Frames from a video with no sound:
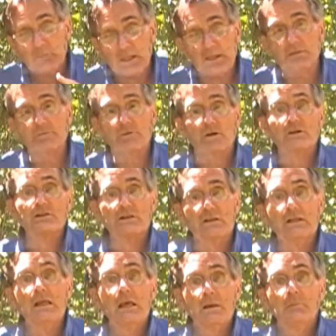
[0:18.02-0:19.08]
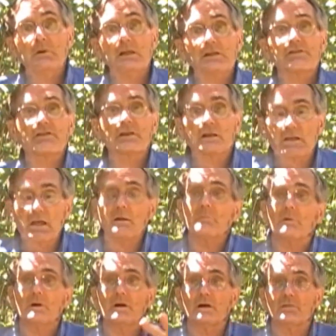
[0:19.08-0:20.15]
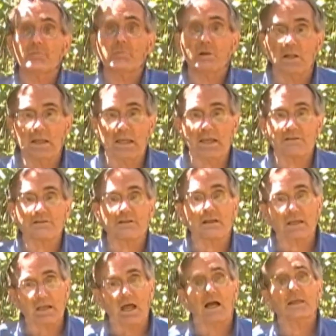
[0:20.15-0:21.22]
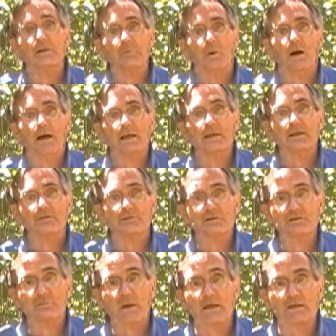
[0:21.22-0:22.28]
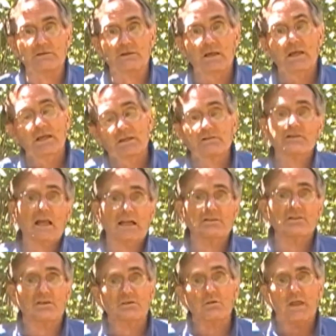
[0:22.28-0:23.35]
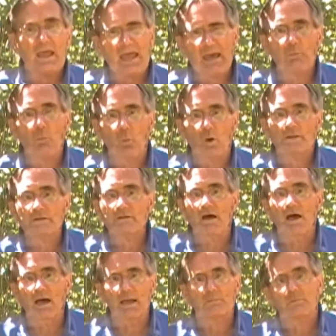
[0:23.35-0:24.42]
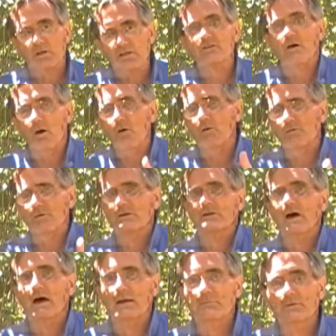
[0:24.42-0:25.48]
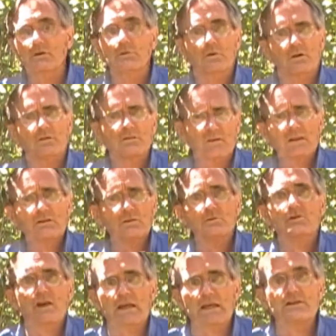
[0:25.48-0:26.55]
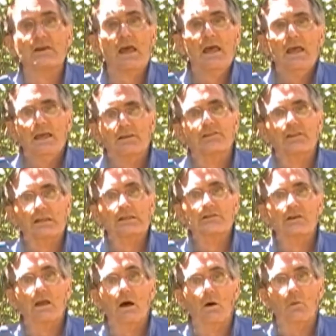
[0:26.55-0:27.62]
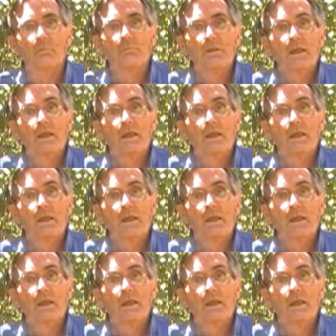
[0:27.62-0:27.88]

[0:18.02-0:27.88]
Plant diversity means the number of plants that can occupy a given space. It's not just at one time, but it's over time too, because they do change as things go.